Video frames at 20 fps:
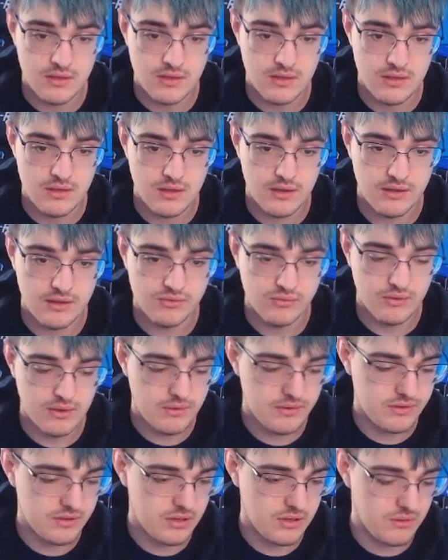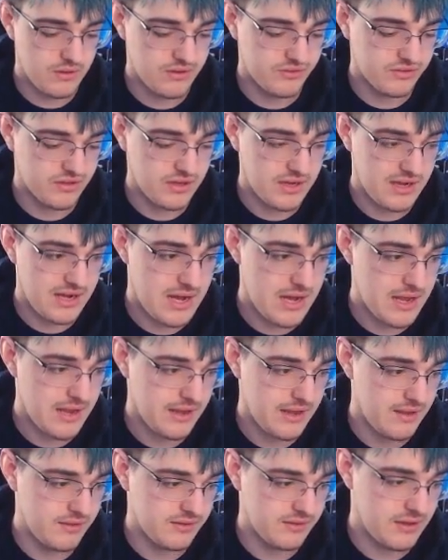Alright, so what you want to do is, ca
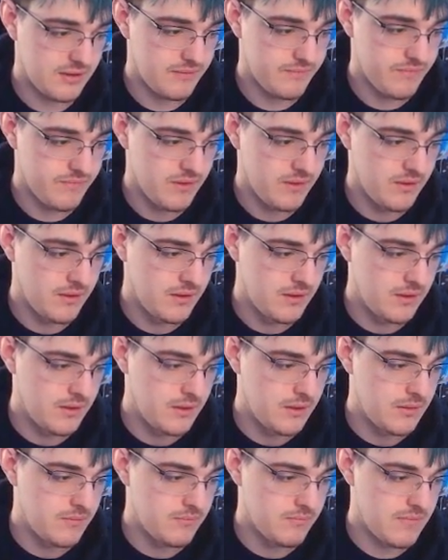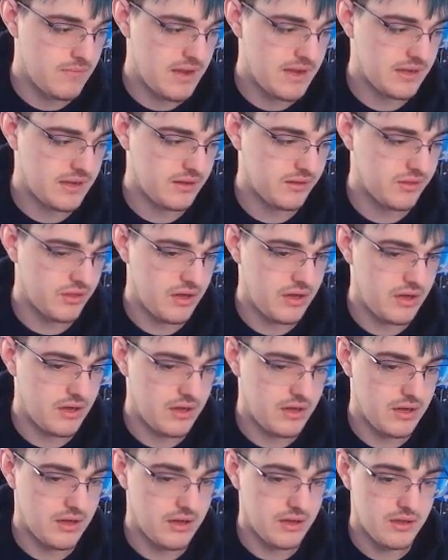is, um, make
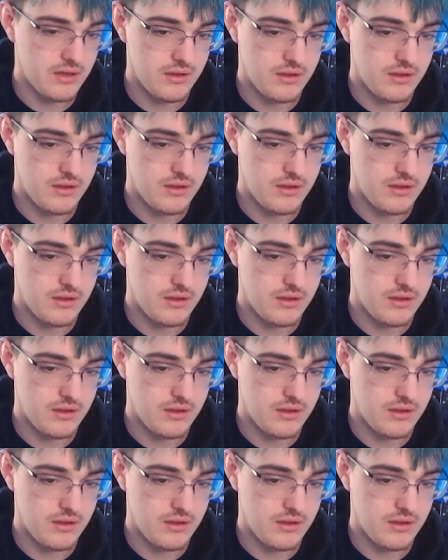the,